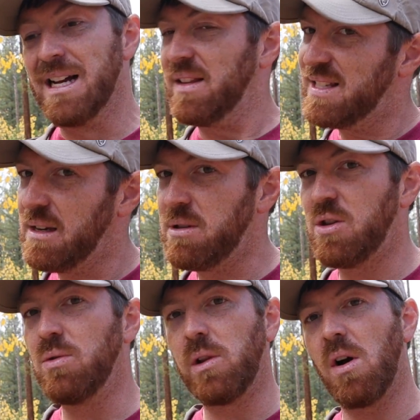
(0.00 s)
this seems
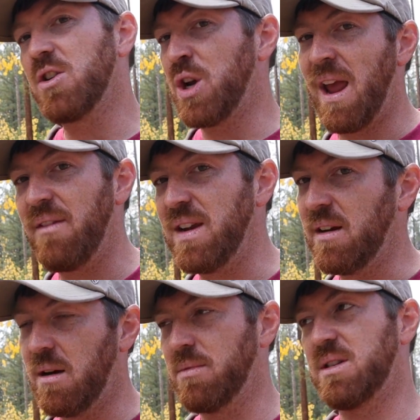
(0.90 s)
too large and heavy
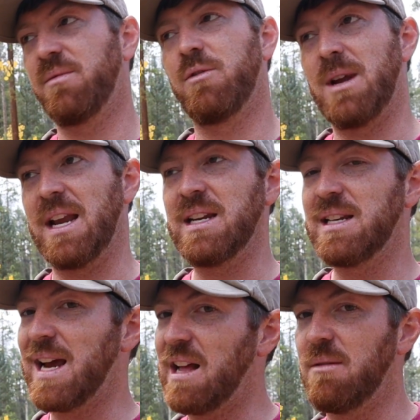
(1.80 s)
and cumbersome for me. I need
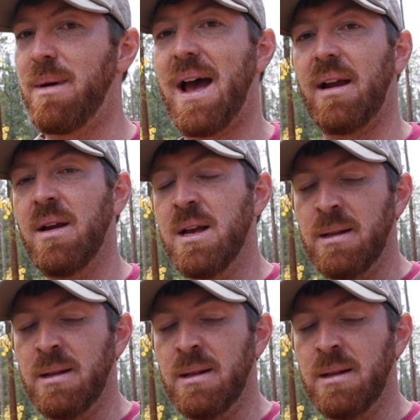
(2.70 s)
to dial it back.